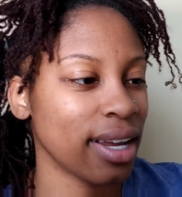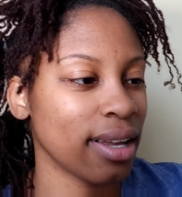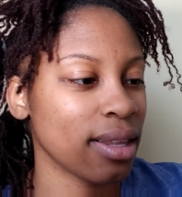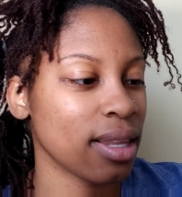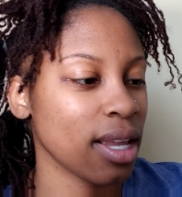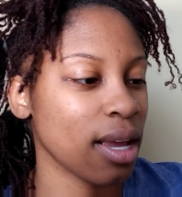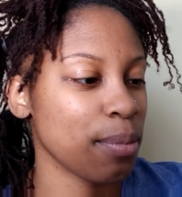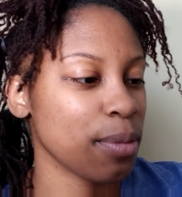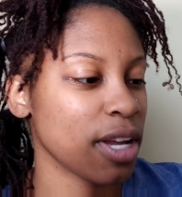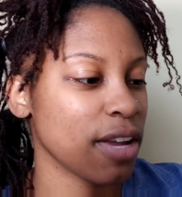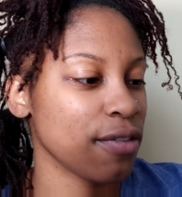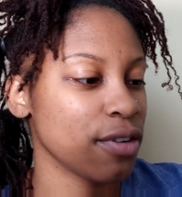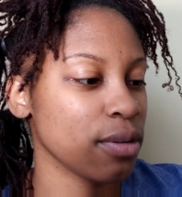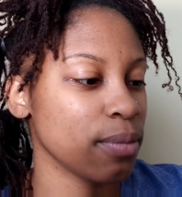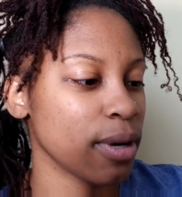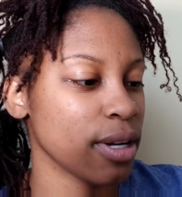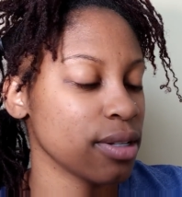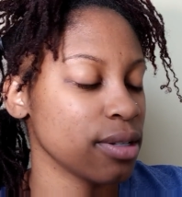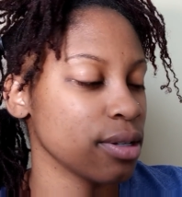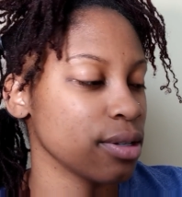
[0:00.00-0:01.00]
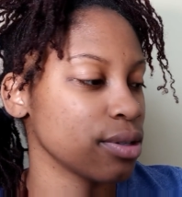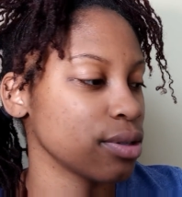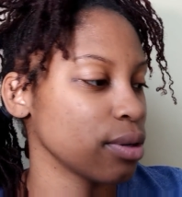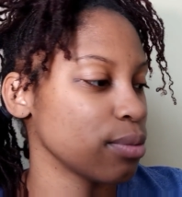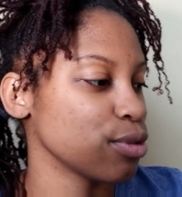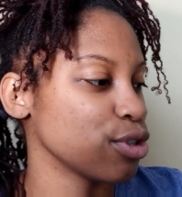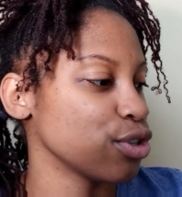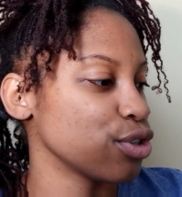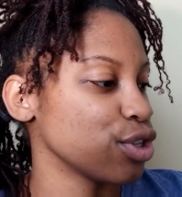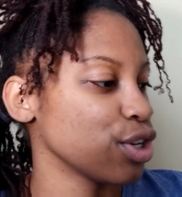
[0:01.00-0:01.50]
I think I'm gonna give it to my sister.
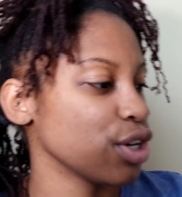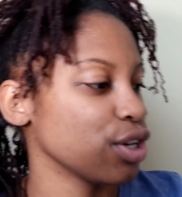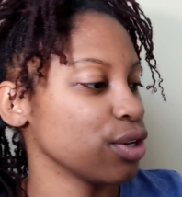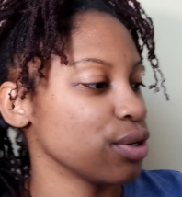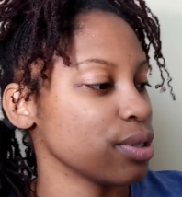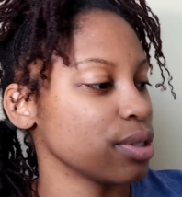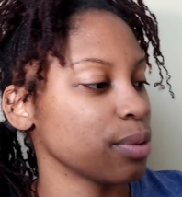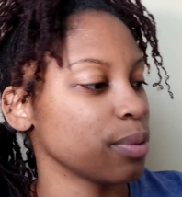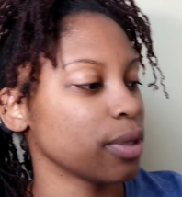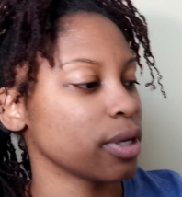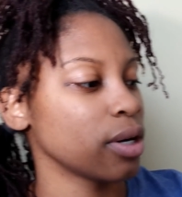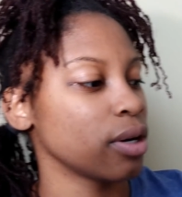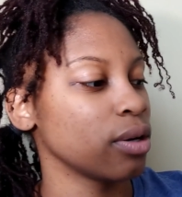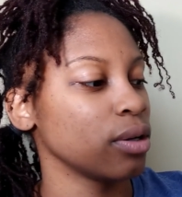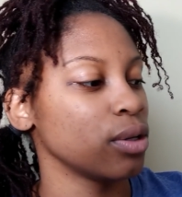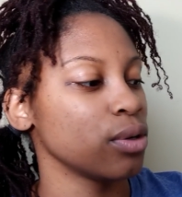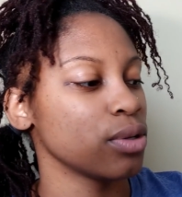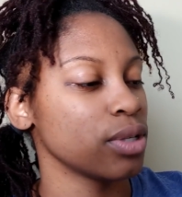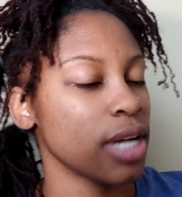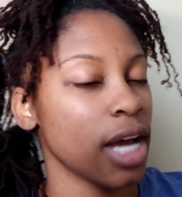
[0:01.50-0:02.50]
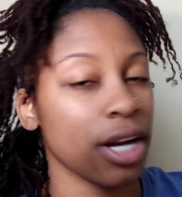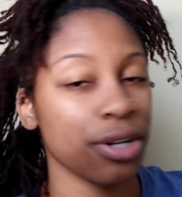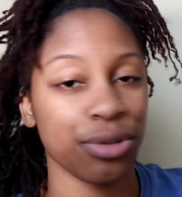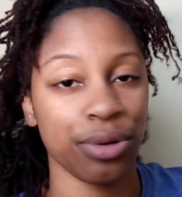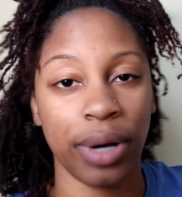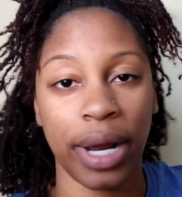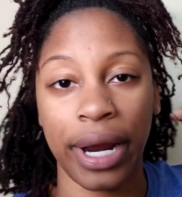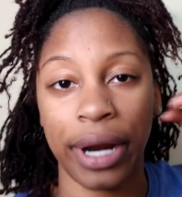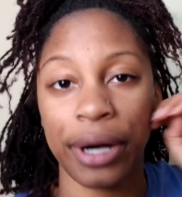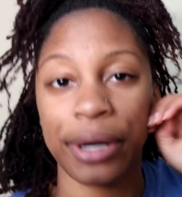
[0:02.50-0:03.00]
I'm sure she could use it with her loose
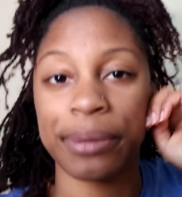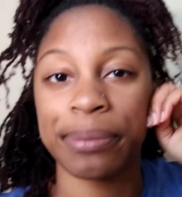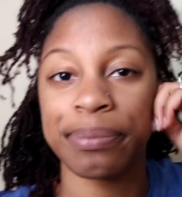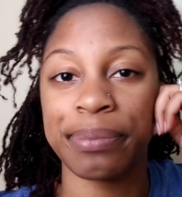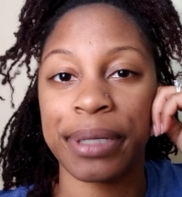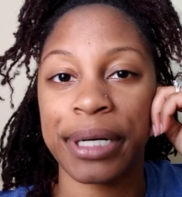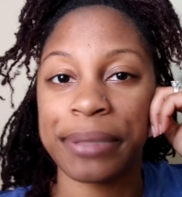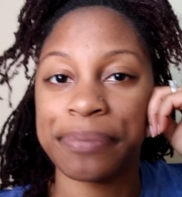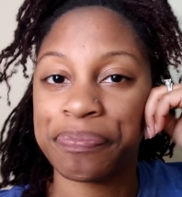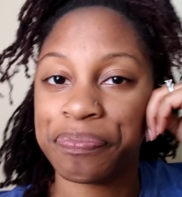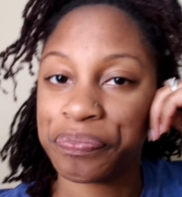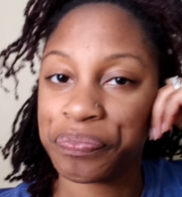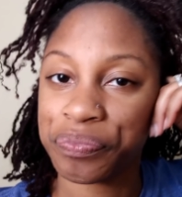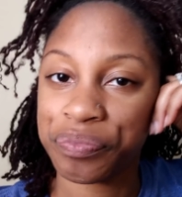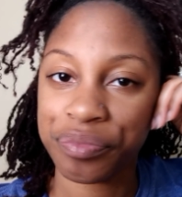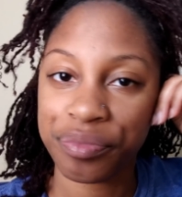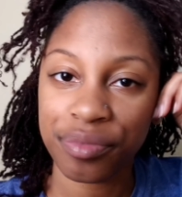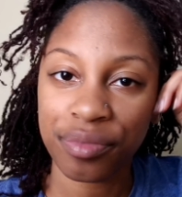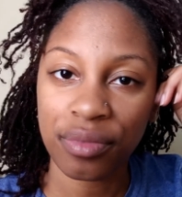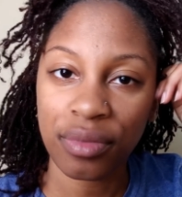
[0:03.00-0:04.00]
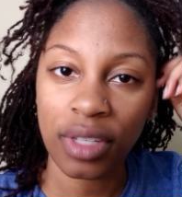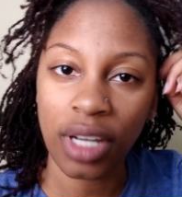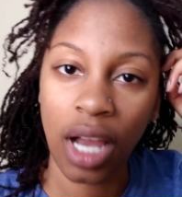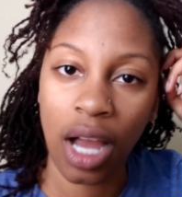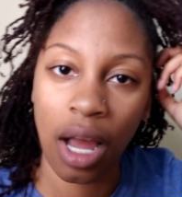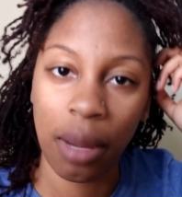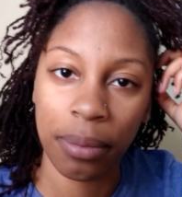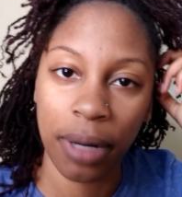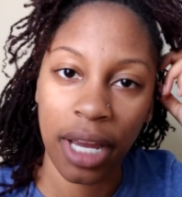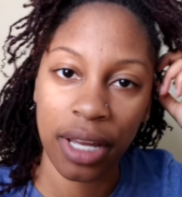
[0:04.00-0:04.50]
natural hair, but
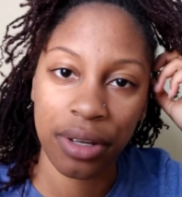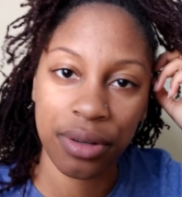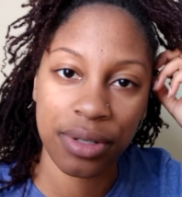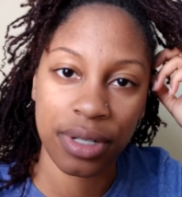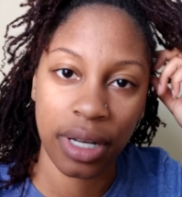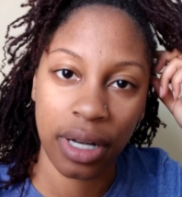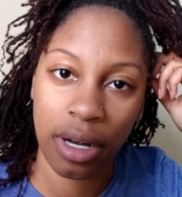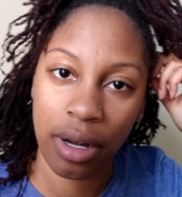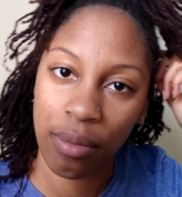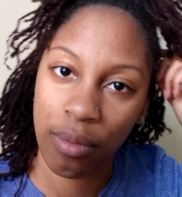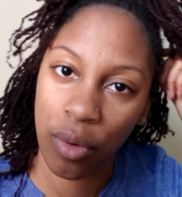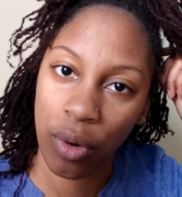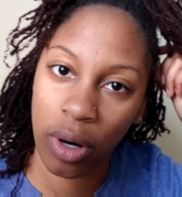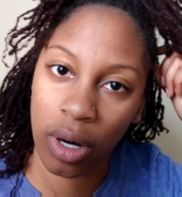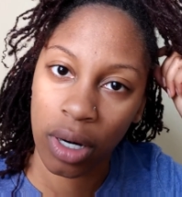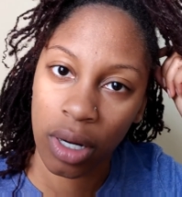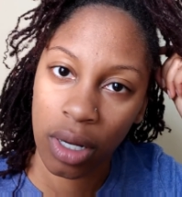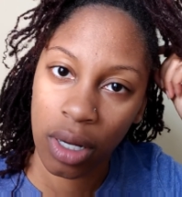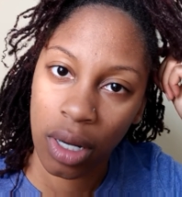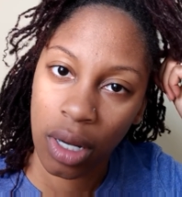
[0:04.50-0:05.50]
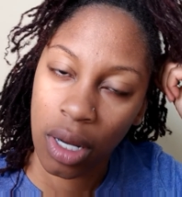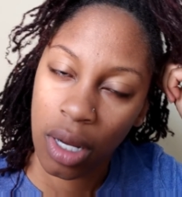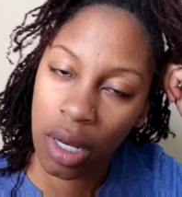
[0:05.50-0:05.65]
I'm not using it anymore.